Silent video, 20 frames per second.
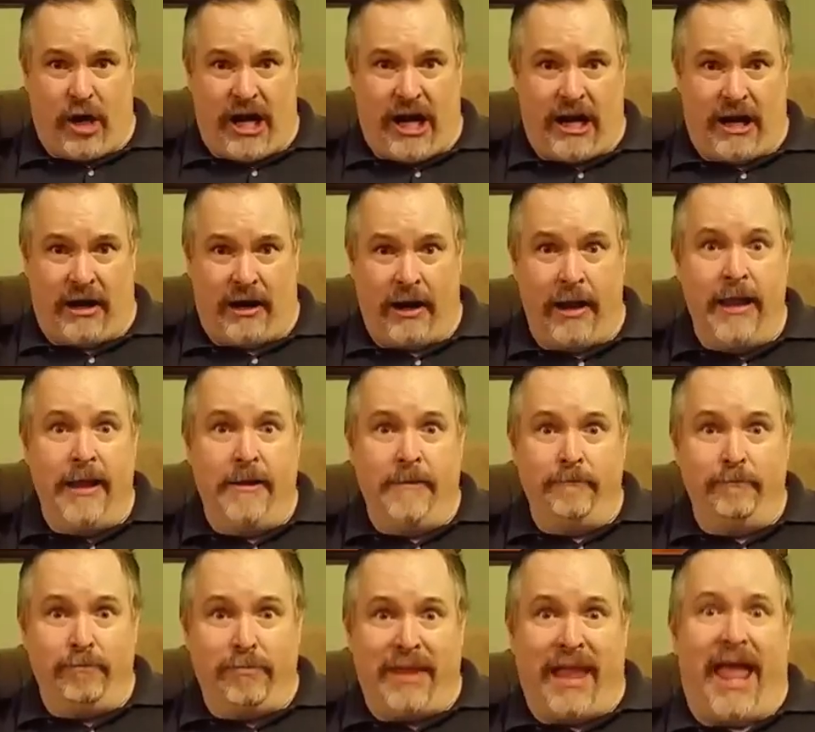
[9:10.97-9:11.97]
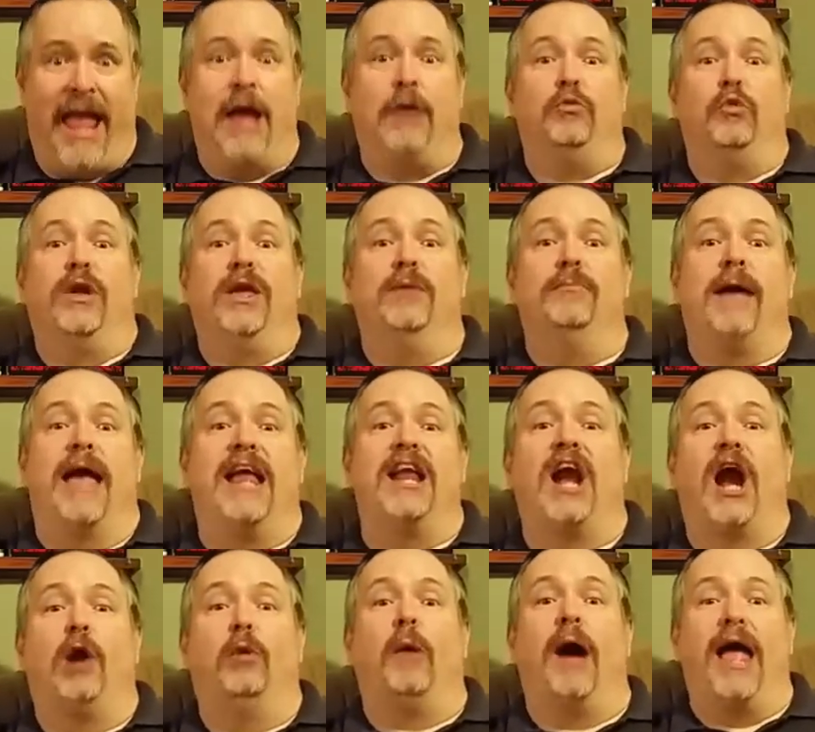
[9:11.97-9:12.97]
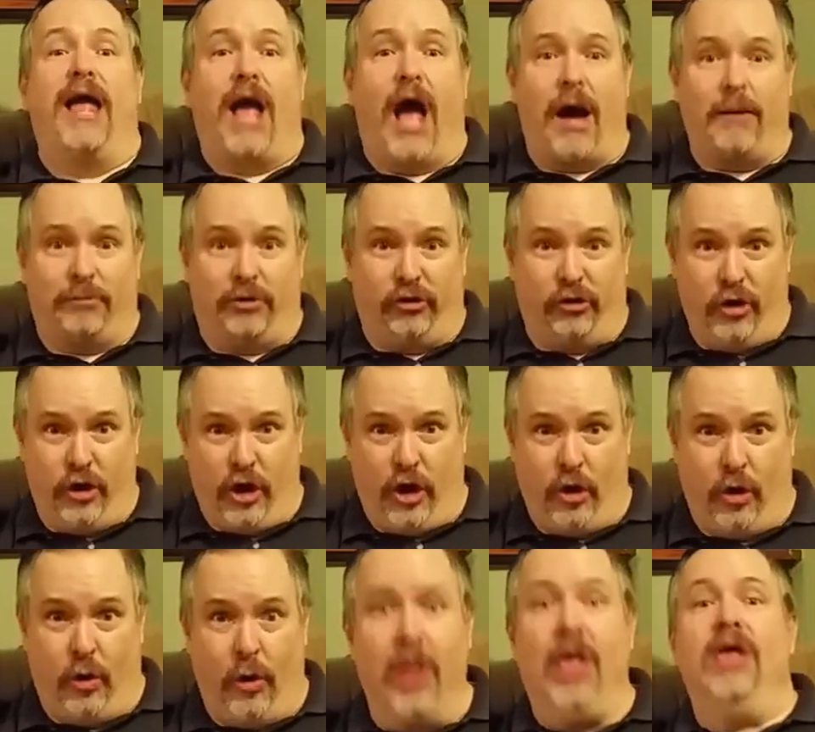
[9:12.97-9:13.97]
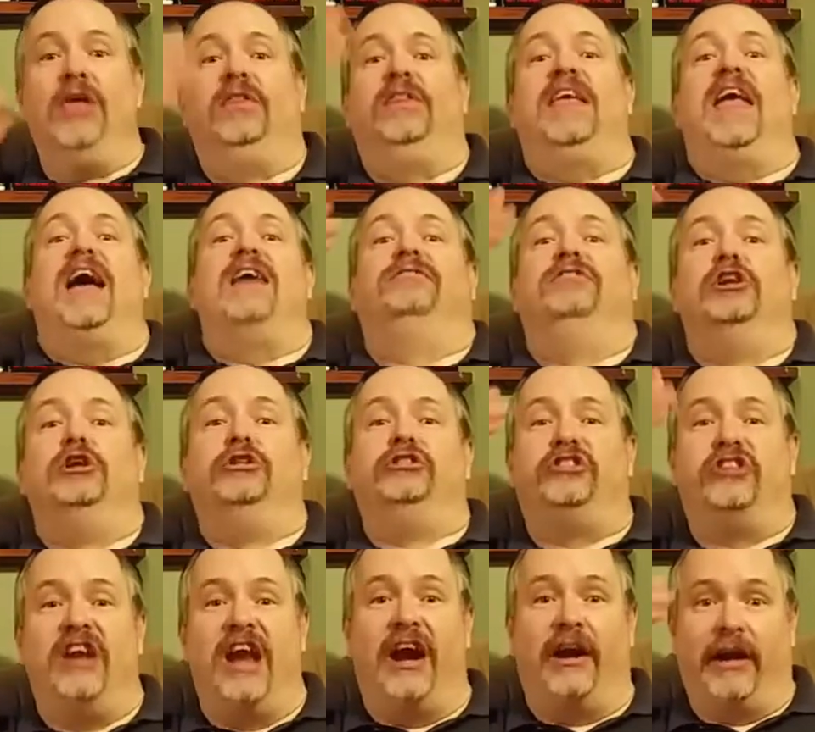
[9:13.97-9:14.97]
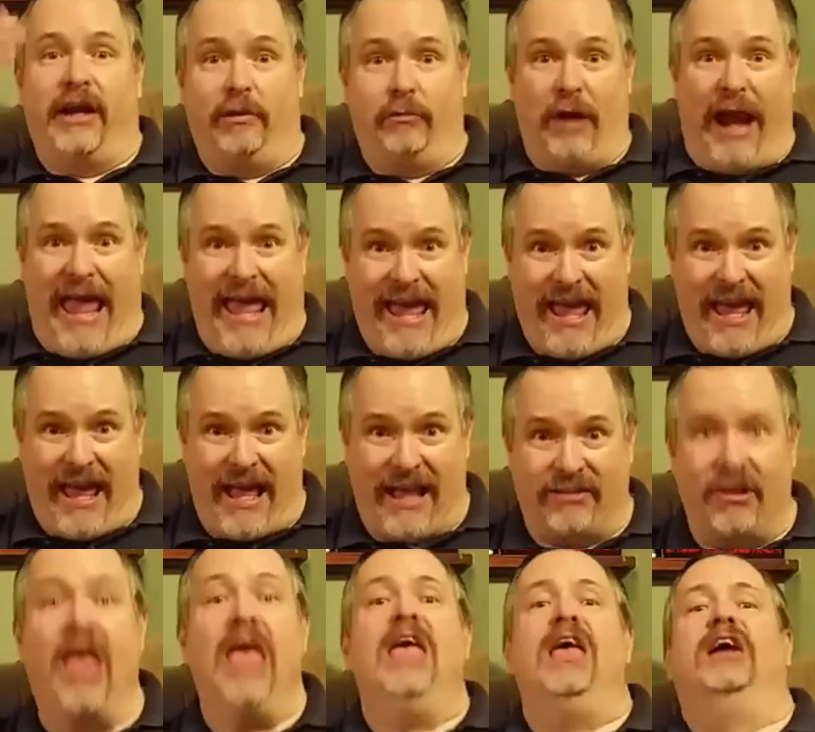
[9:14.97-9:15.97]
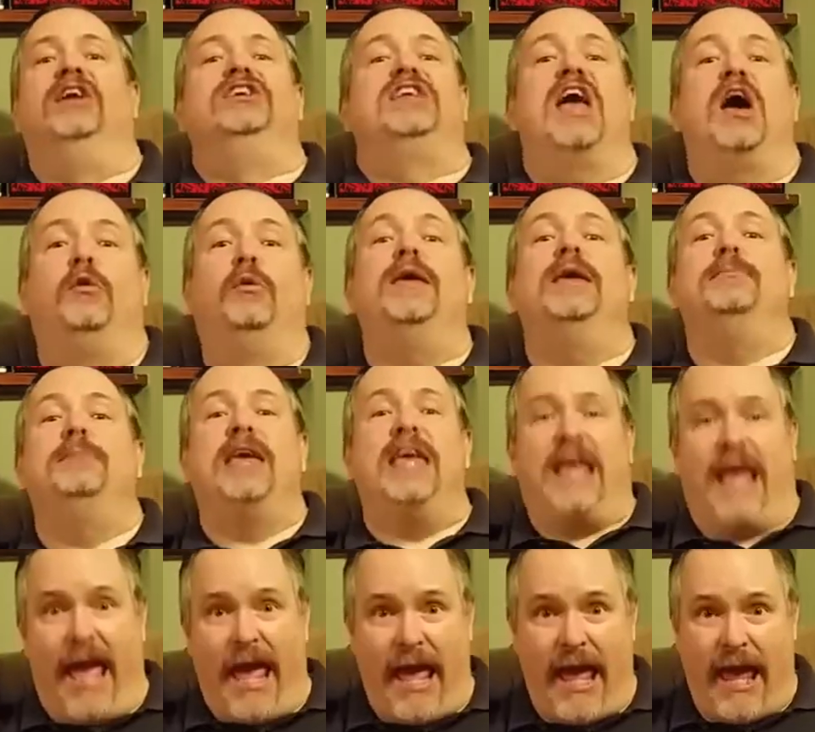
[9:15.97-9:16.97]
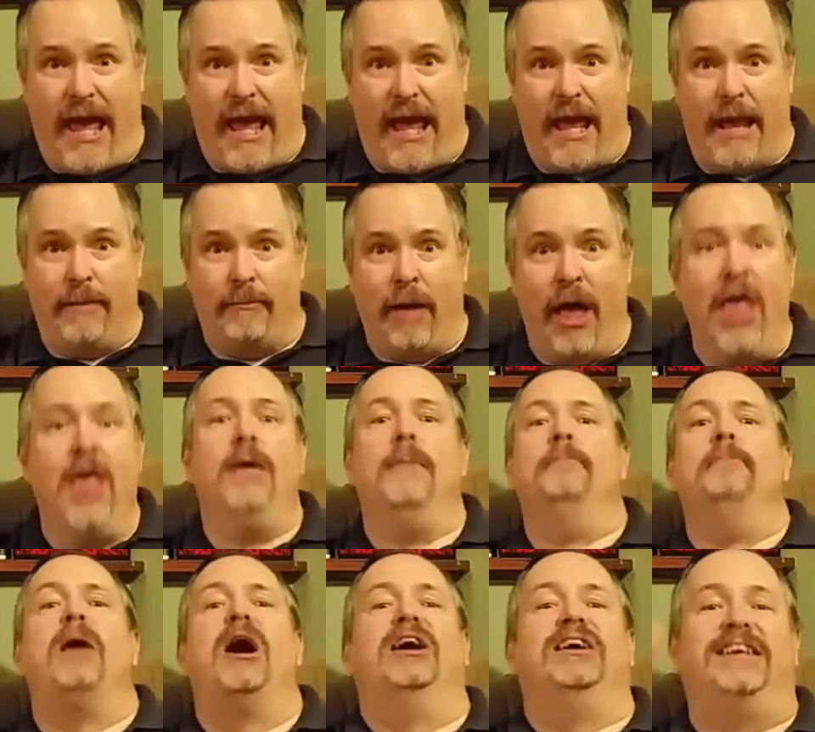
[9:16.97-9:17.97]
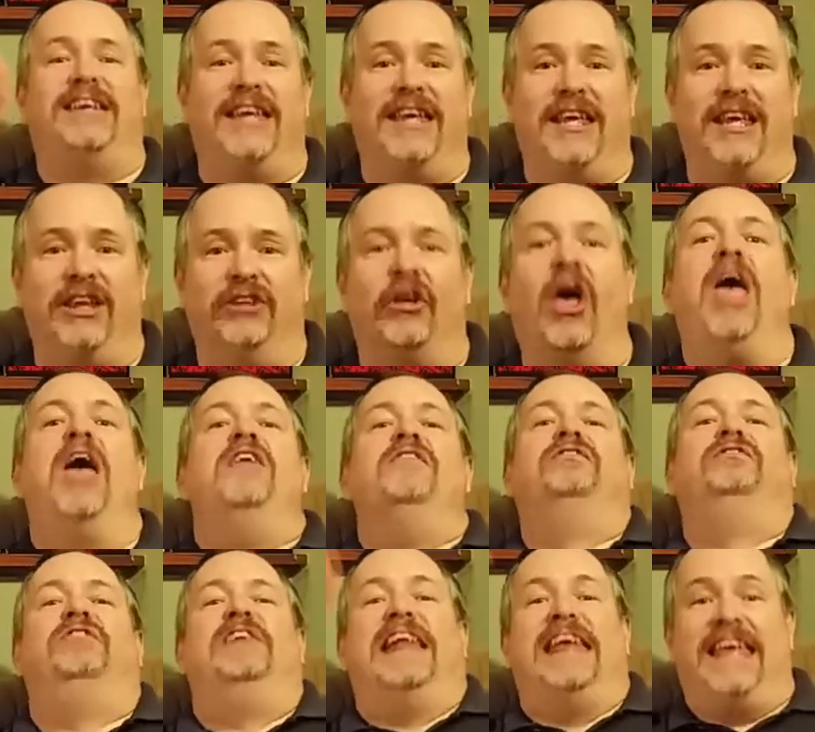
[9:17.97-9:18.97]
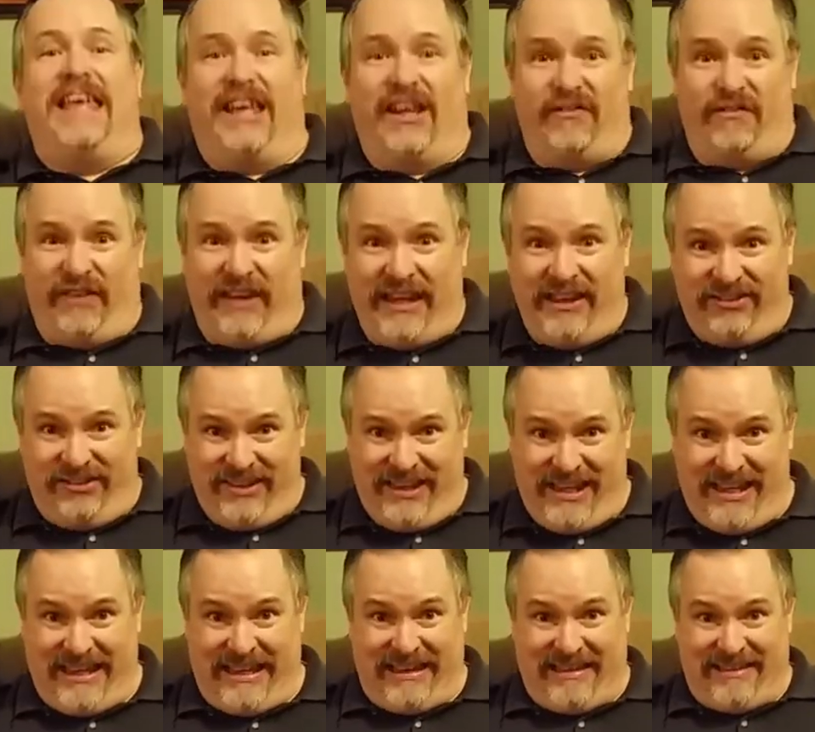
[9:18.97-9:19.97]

wear. and we made our way up through the evolutionary ranks until we became monkeys flinging feces